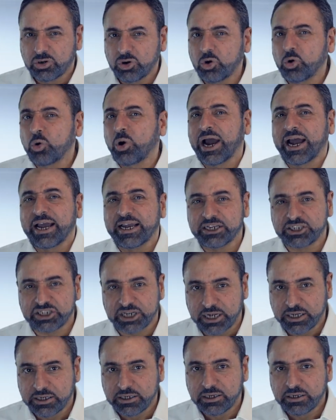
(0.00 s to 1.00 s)
"Oh
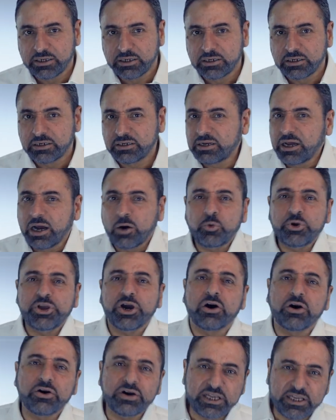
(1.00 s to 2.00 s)
Aisha, now we
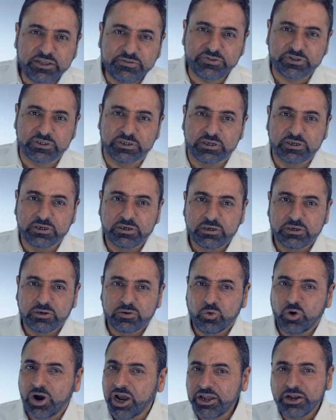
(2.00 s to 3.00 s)
are even.
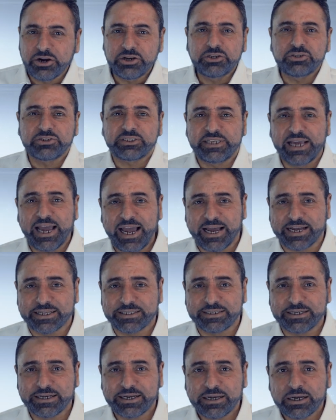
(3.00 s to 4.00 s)
Why are you
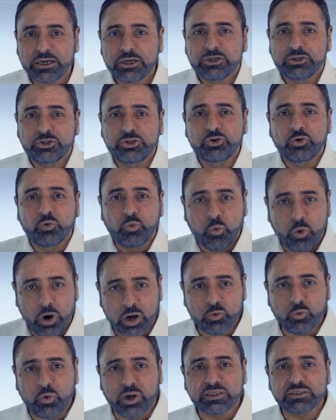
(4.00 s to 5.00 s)
sad? You
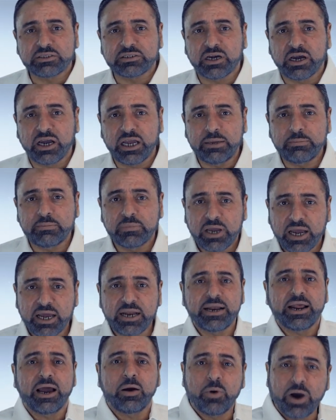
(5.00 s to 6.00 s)
won one time
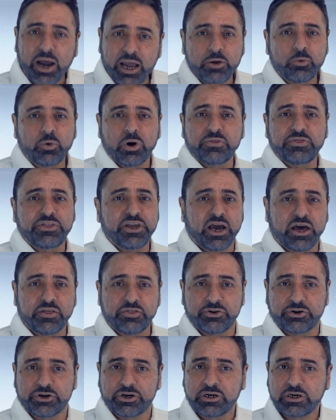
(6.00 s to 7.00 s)
and now I won the
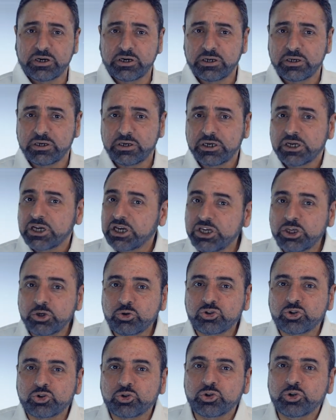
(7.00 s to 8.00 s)
other." He
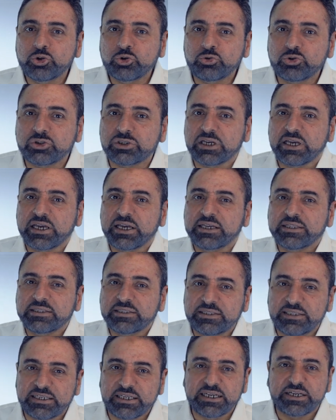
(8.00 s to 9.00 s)
used to use
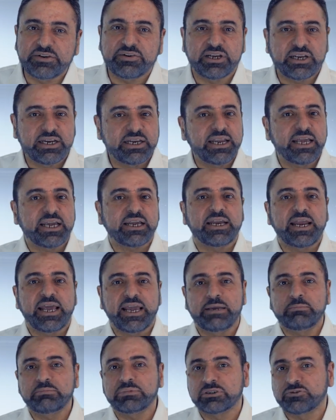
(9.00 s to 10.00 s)
endearing
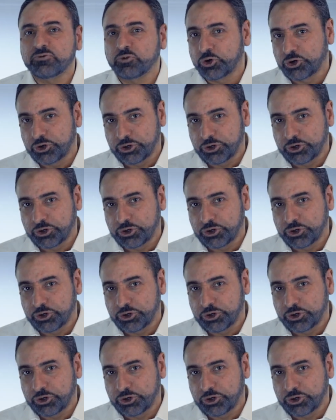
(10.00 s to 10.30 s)
nicknames for